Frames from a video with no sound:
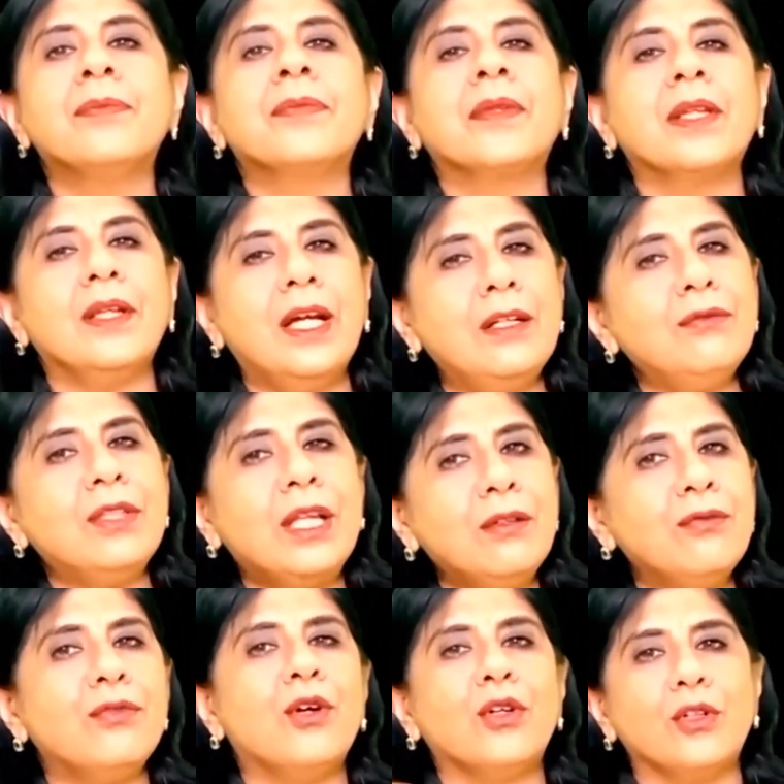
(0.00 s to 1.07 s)
and then
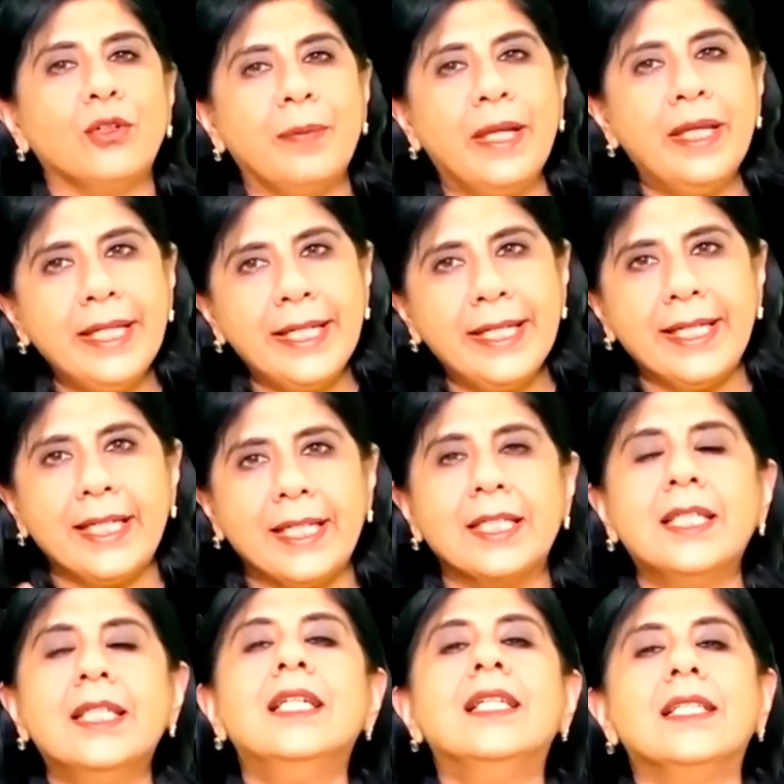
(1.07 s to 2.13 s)
followed by a headache.
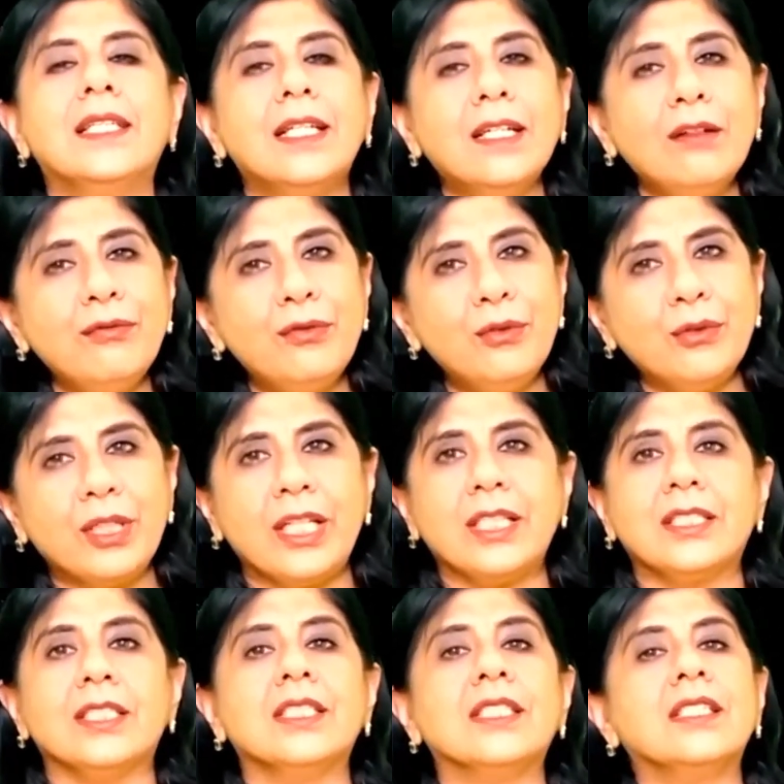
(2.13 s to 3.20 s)
There are few
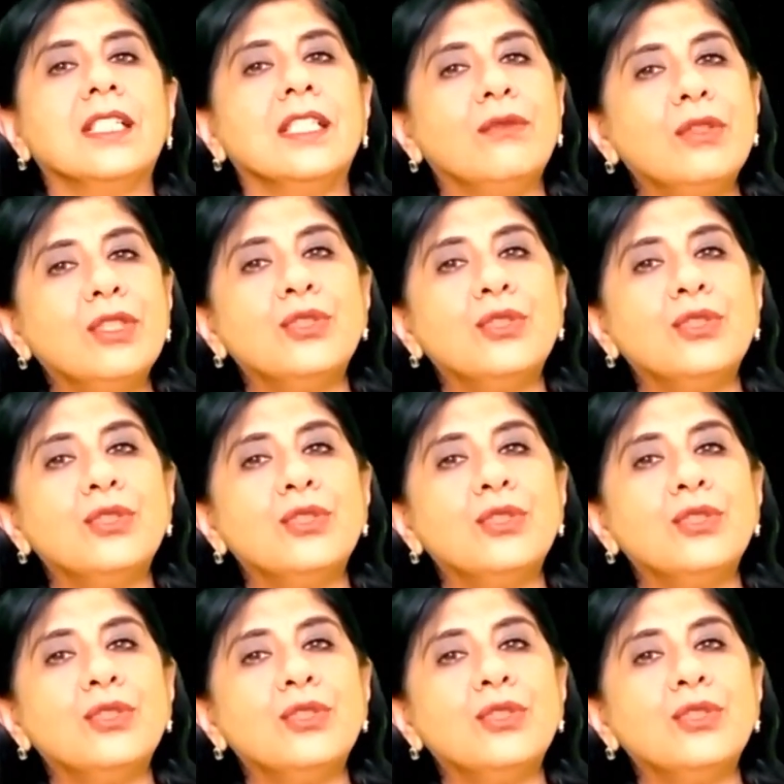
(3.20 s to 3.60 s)
cases in which